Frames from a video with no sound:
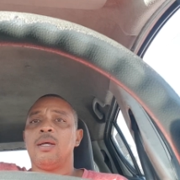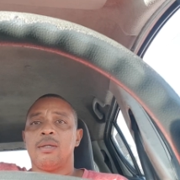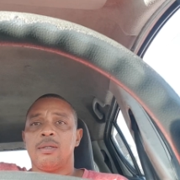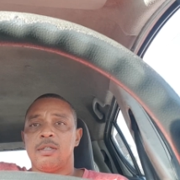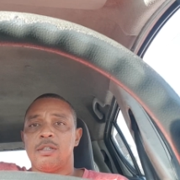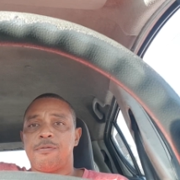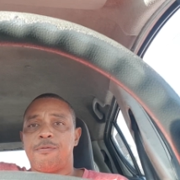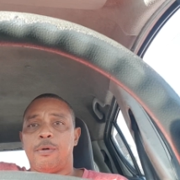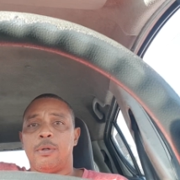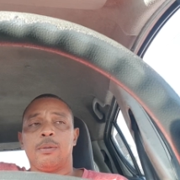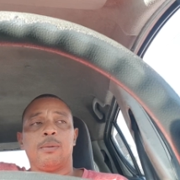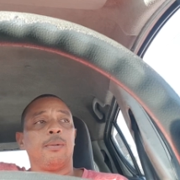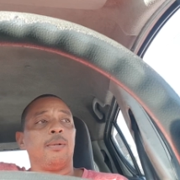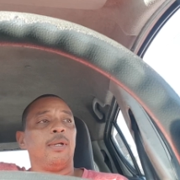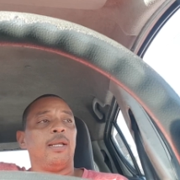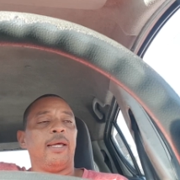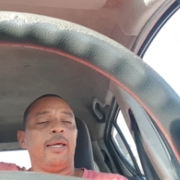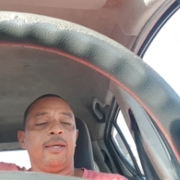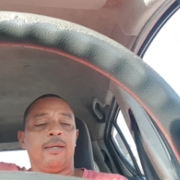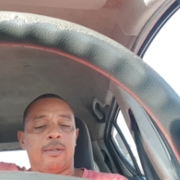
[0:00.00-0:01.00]
Just follow the
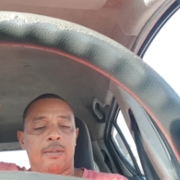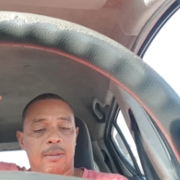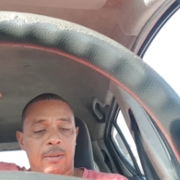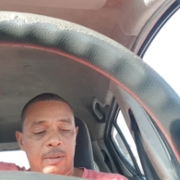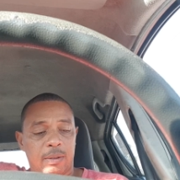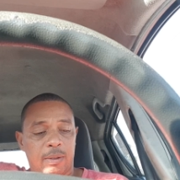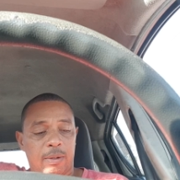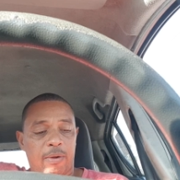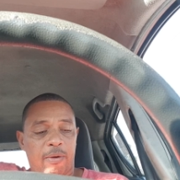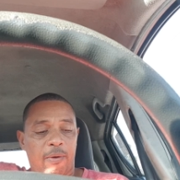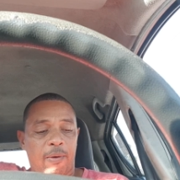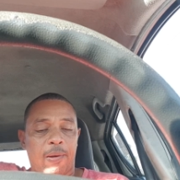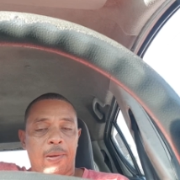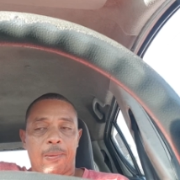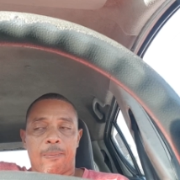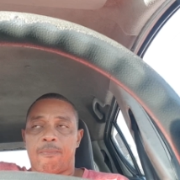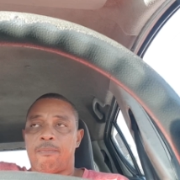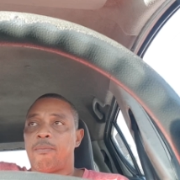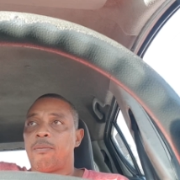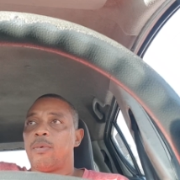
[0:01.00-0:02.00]
link
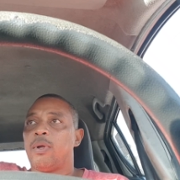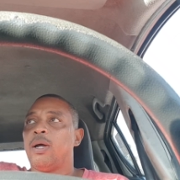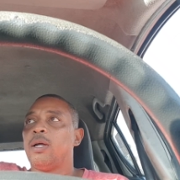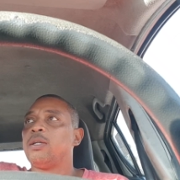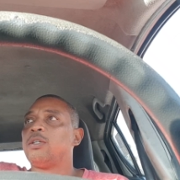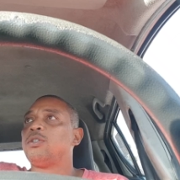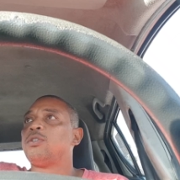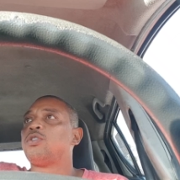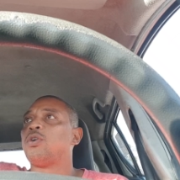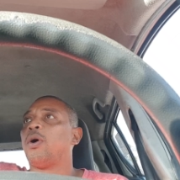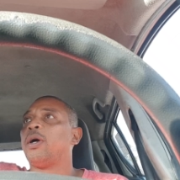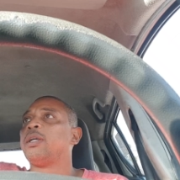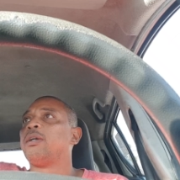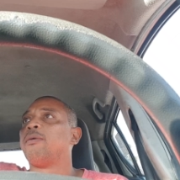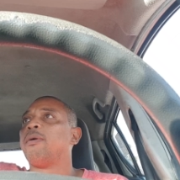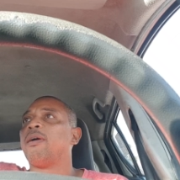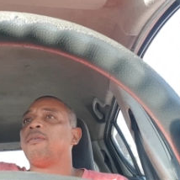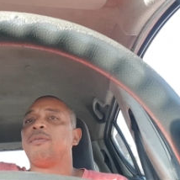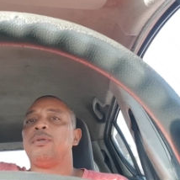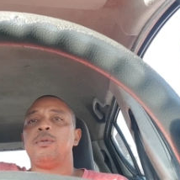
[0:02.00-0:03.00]
and join the
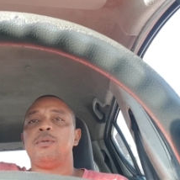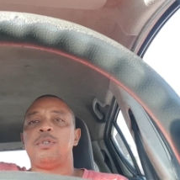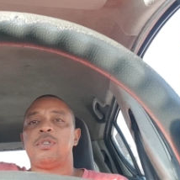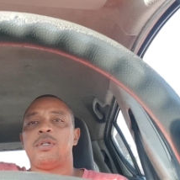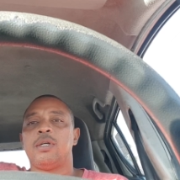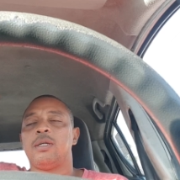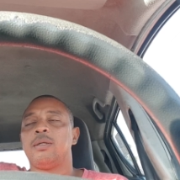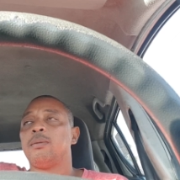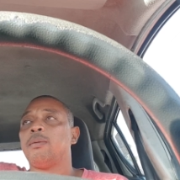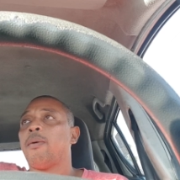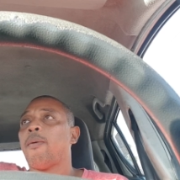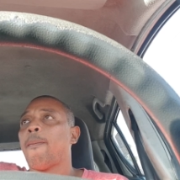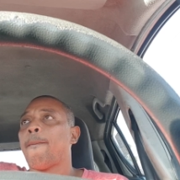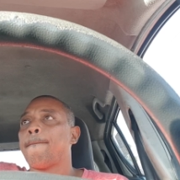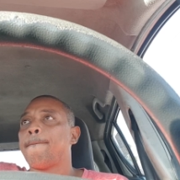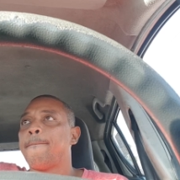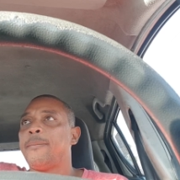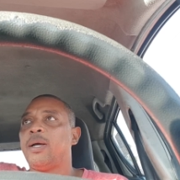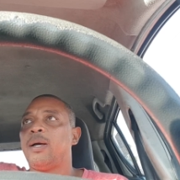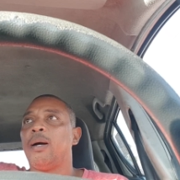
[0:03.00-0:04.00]
revolution.
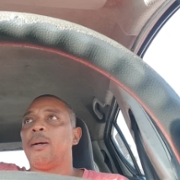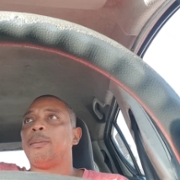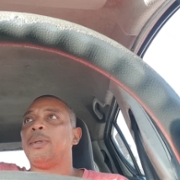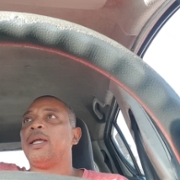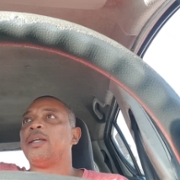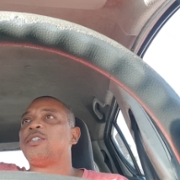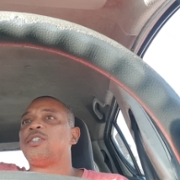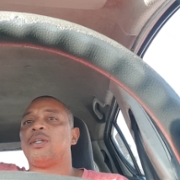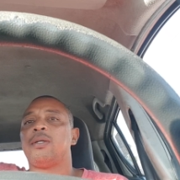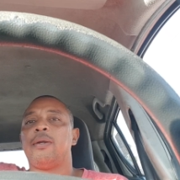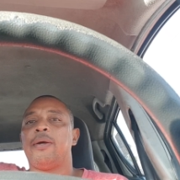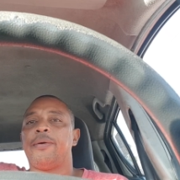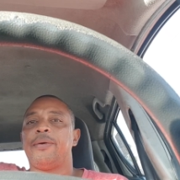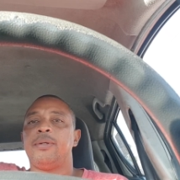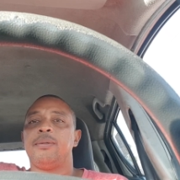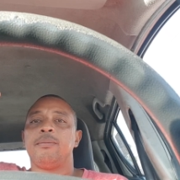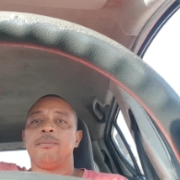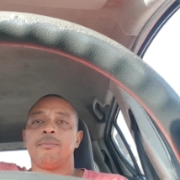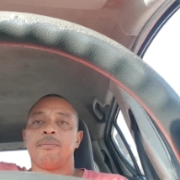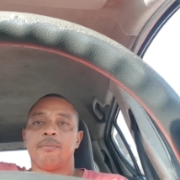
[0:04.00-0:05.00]
Become
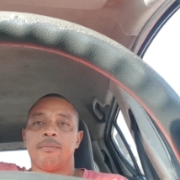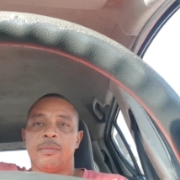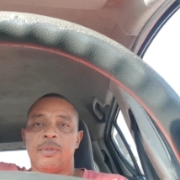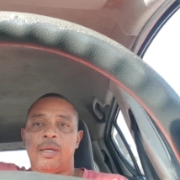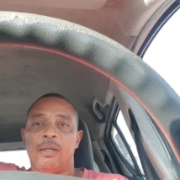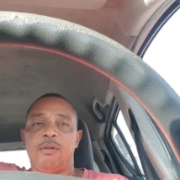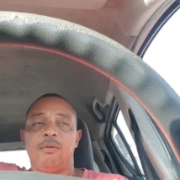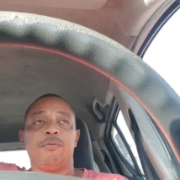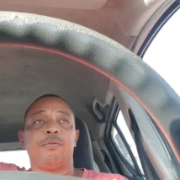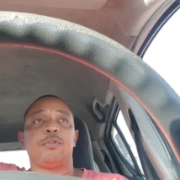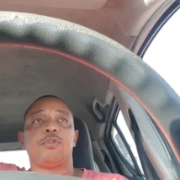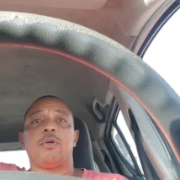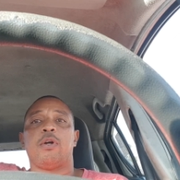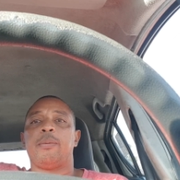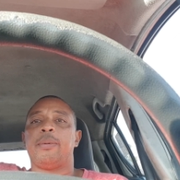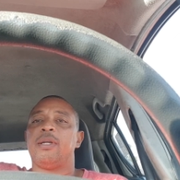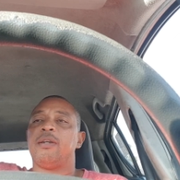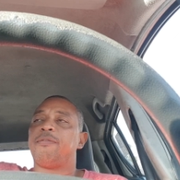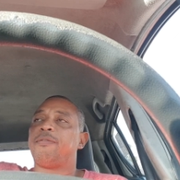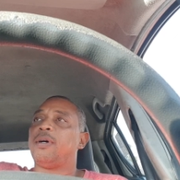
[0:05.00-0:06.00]
legendary. Thank you for joining
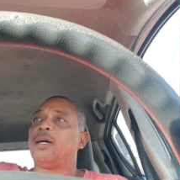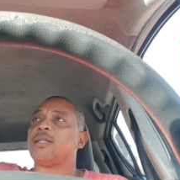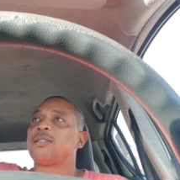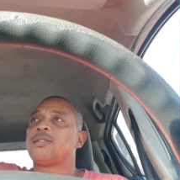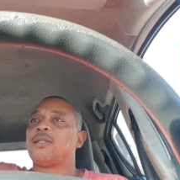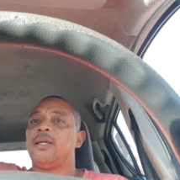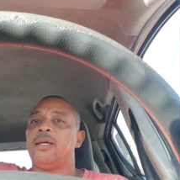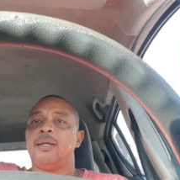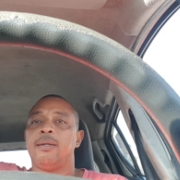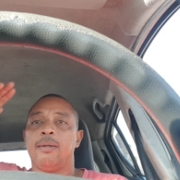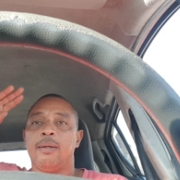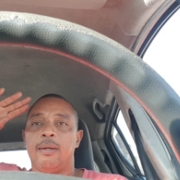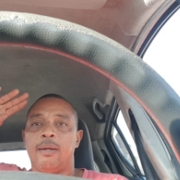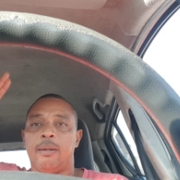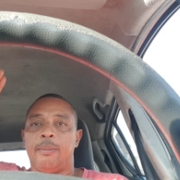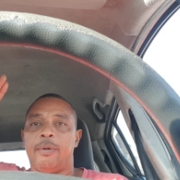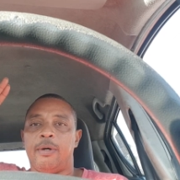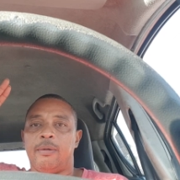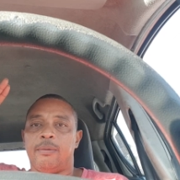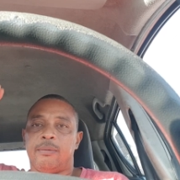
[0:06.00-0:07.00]
me in the Fassst Lane.
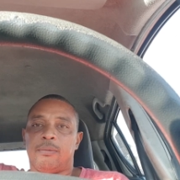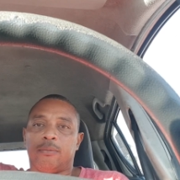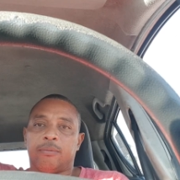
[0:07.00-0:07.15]
I'm out.